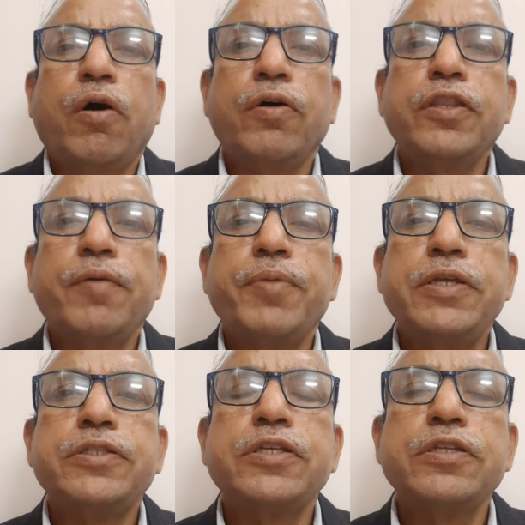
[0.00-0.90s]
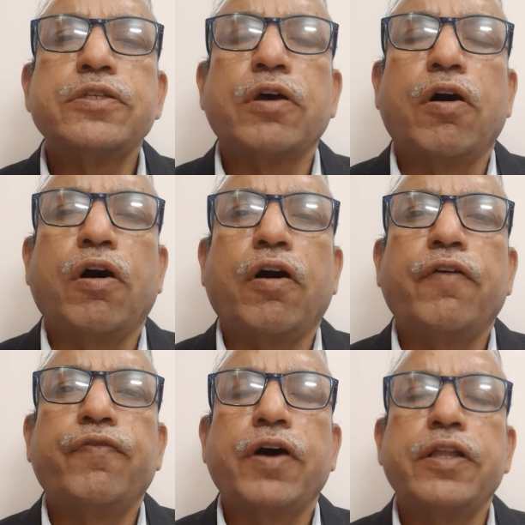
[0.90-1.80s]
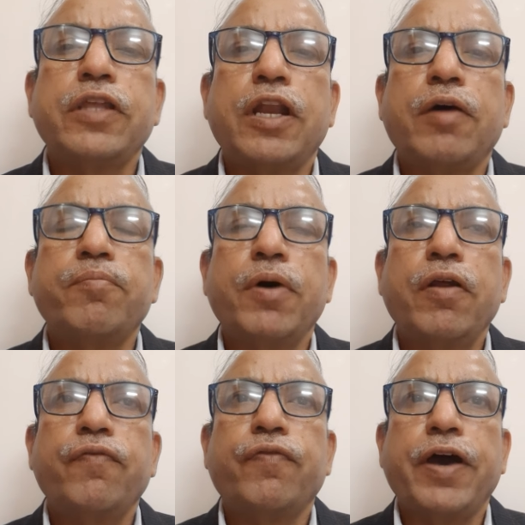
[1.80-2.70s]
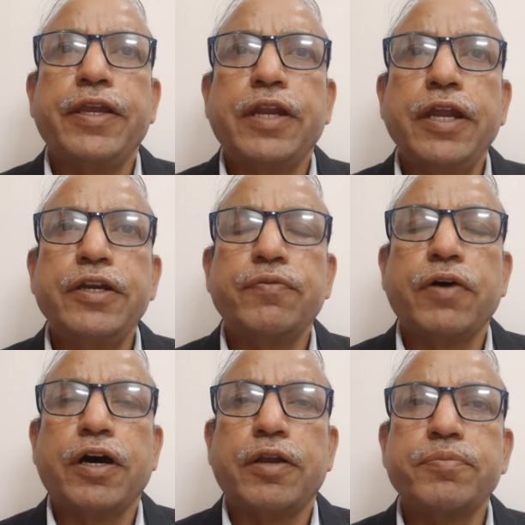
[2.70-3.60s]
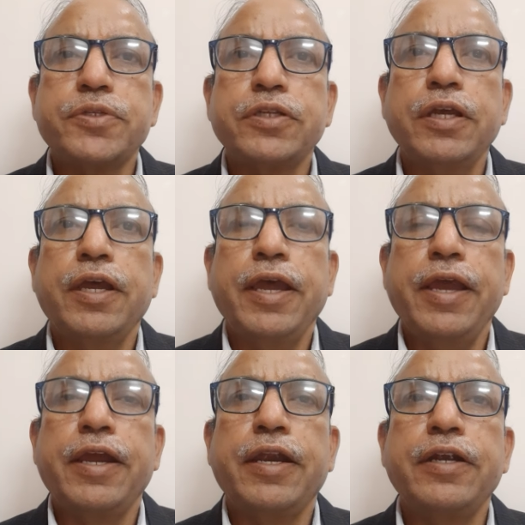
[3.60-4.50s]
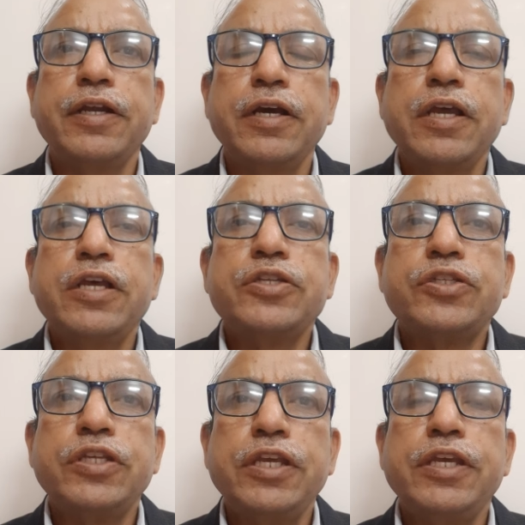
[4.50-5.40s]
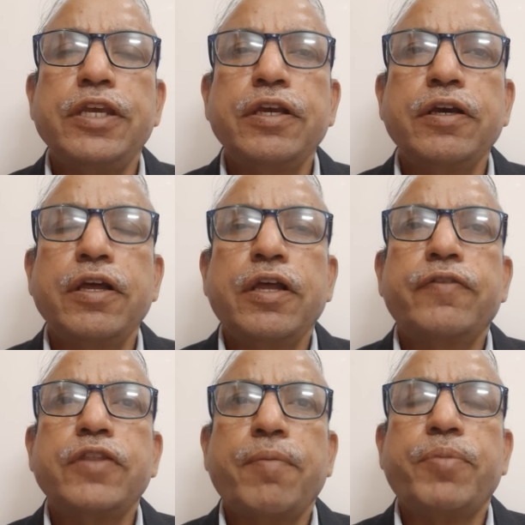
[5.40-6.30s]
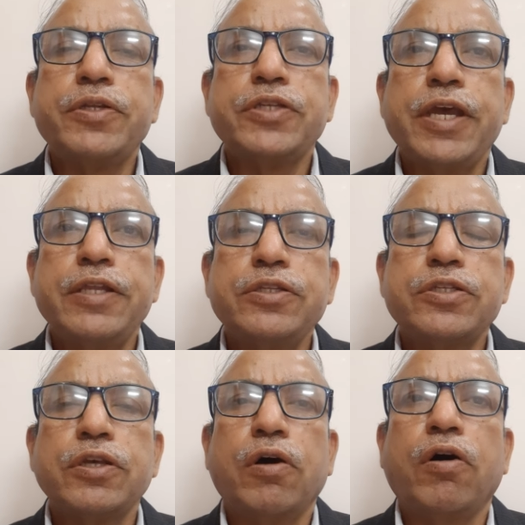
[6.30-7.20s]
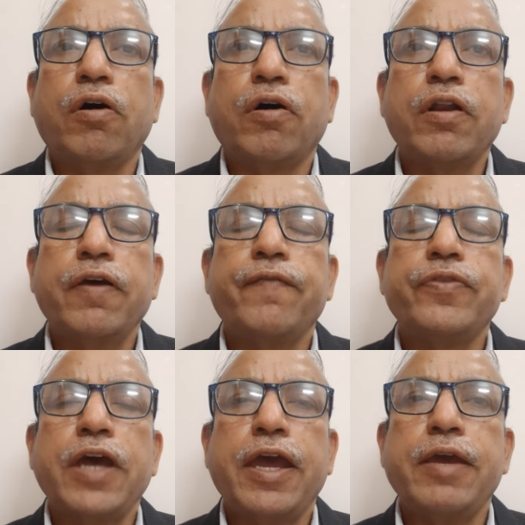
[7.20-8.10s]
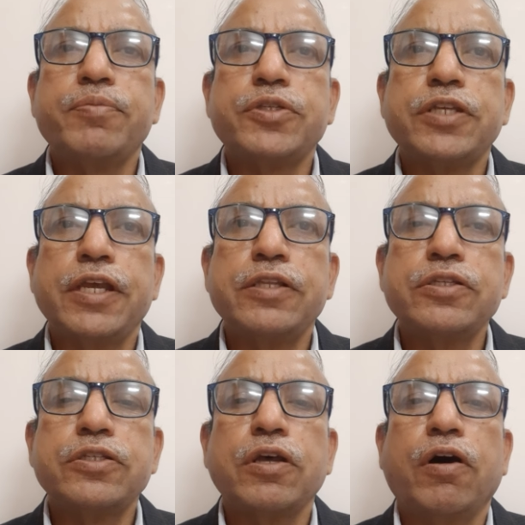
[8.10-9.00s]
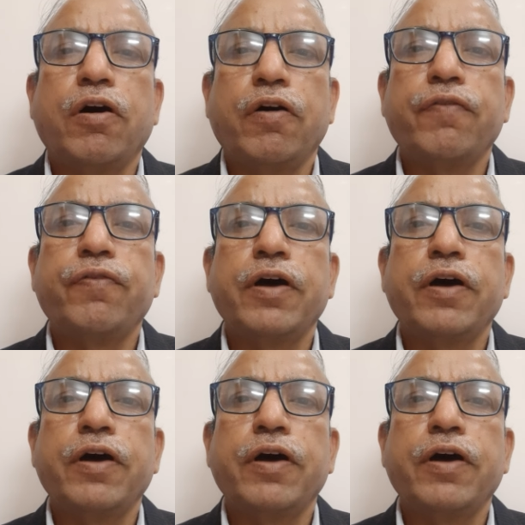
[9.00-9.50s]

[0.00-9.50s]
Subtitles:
on the basis of the number of finite verbs and seeing the presence or the absence of